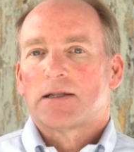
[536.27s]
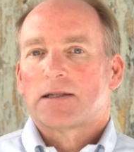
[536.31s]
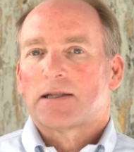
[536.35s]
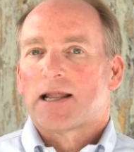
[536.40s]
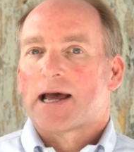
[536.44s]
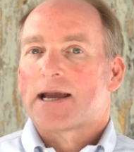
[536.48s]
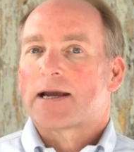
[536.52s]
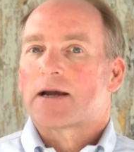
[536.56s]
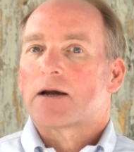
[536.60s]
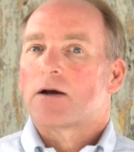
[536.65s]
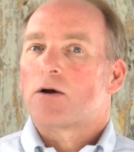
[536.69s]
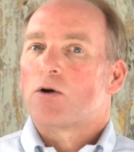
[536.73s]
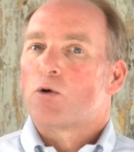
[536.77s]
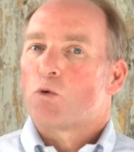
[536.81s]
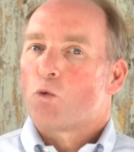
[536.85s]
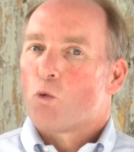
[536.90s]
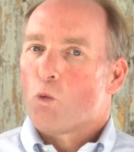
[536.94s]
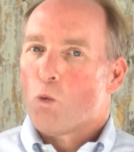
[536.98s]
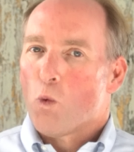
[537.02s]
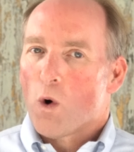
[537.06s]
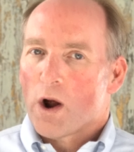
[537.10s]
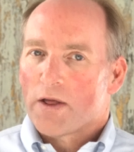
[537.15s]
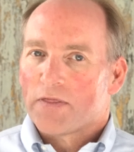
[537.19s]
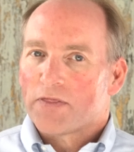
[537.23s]
like
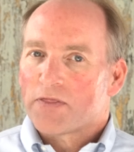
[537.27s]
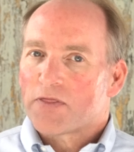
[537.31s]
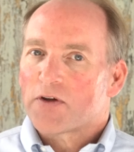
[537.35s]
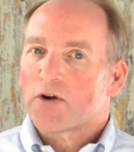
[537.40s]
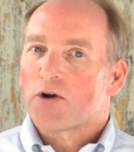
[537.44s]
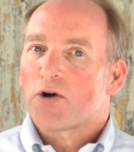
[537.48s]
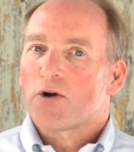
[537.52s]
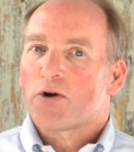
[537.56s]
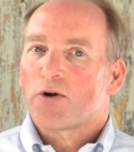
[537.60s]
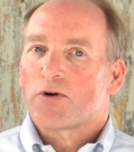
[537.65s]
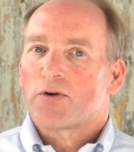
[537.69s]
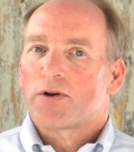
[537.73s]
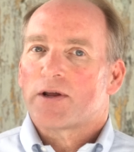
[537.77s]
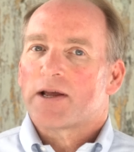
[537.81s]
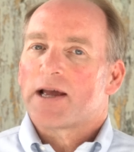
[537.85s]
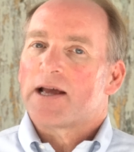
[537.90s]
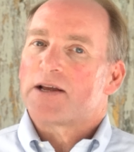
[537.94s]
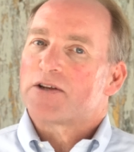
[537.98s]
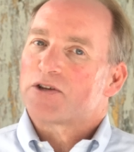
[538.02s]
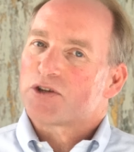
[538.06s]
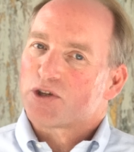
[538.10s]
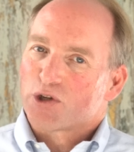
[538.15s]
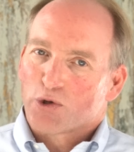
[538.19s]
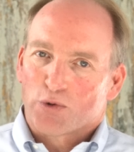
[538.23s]
1/3
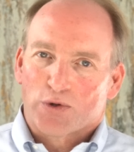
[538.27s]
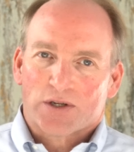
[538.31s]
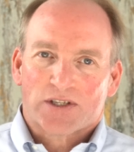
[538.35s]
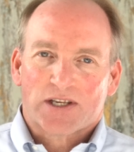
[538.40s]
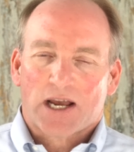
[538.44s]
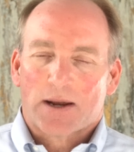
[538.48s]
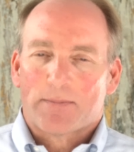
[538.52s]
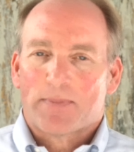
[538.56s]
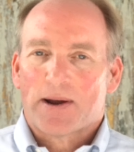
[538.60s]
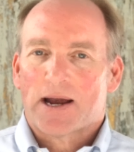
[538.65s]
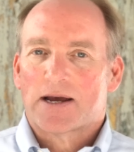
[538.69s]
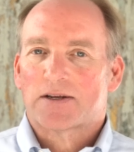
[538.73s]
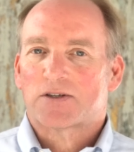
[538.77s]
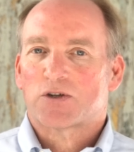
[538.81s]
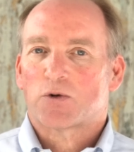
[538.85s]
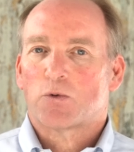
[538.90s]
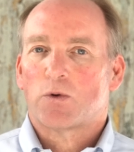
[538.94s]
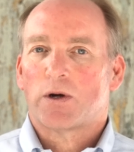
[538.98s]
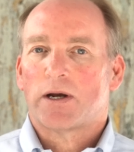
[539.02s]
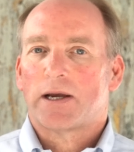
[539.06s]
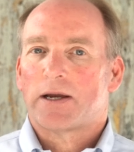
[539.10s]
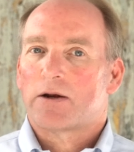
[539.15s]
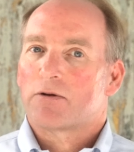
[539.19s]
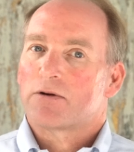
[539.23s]
as soon as I pass
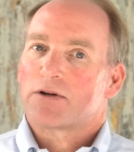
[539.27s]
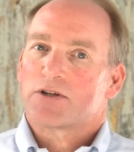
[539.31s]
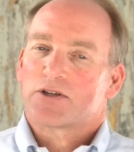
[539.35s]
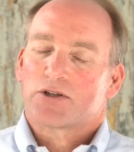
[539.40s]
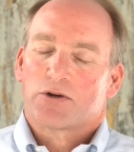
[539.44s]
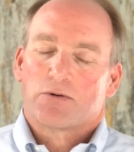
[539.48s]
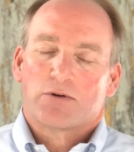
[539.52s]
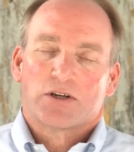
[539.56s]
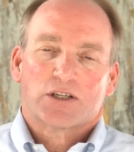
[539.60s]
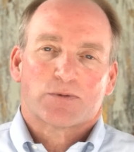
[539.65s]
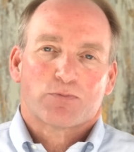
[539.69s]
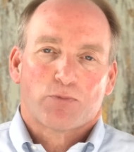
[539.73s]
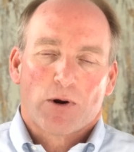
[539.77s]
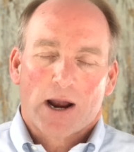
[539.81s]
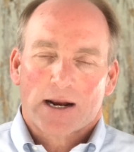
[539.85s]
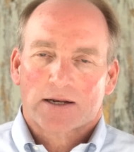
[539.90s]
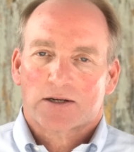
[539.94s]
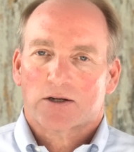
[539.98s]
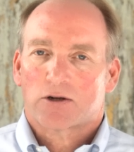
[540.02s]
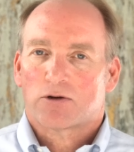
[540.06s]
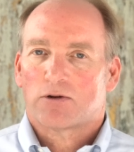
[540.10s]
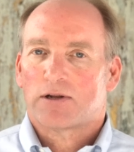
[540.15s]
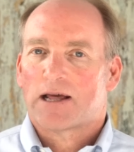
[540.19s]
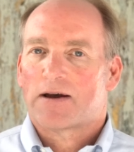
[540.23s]
away, or as soon as
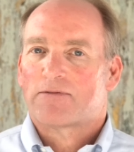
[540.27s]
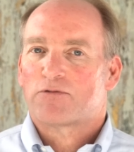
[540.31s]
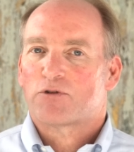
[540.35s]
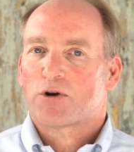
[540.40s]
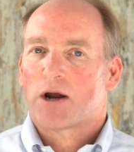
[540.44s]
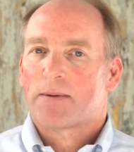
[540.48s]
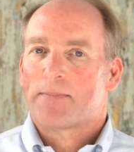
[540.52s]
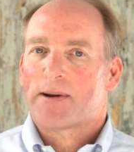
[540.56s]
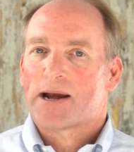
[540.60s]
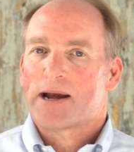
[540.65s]
practical after I